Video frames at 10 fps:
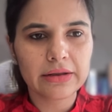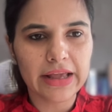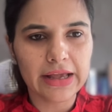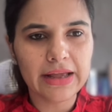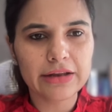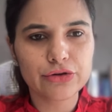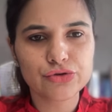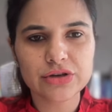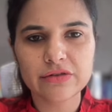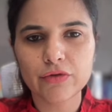A.
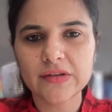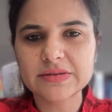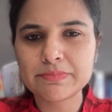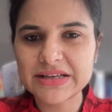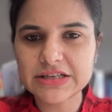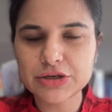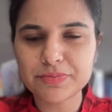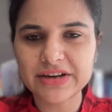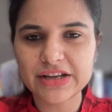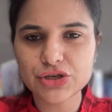Illusion involves
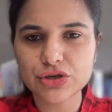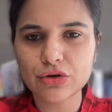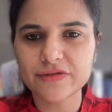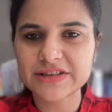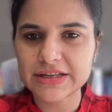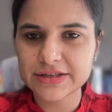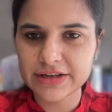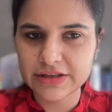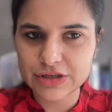misinterpretation of sensory